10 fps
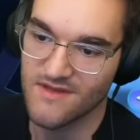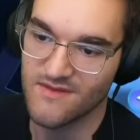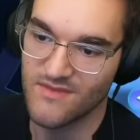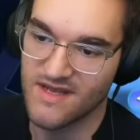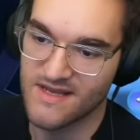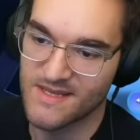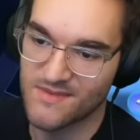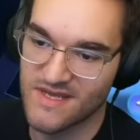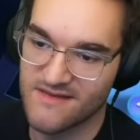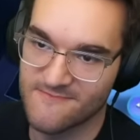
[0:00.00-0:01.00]

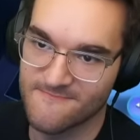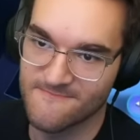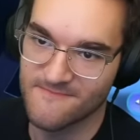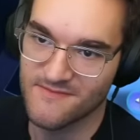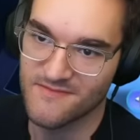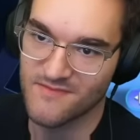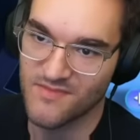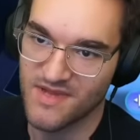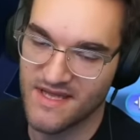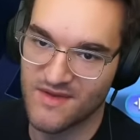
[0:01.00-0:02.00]
Because we
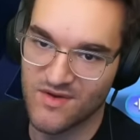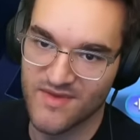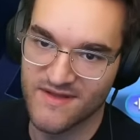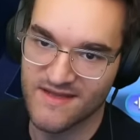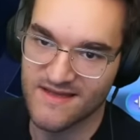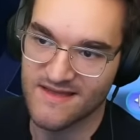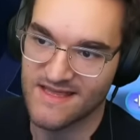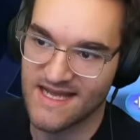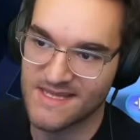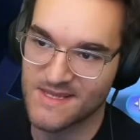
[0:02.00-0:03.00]
played the rebuilding
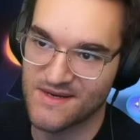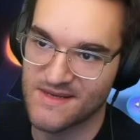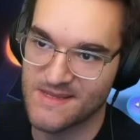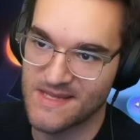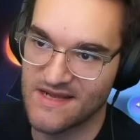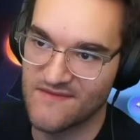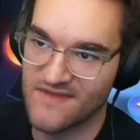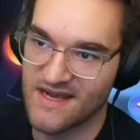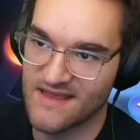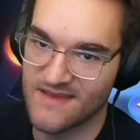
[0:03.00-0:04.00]
last turn instead
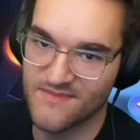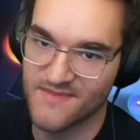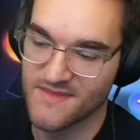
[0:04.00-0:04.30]
of letting them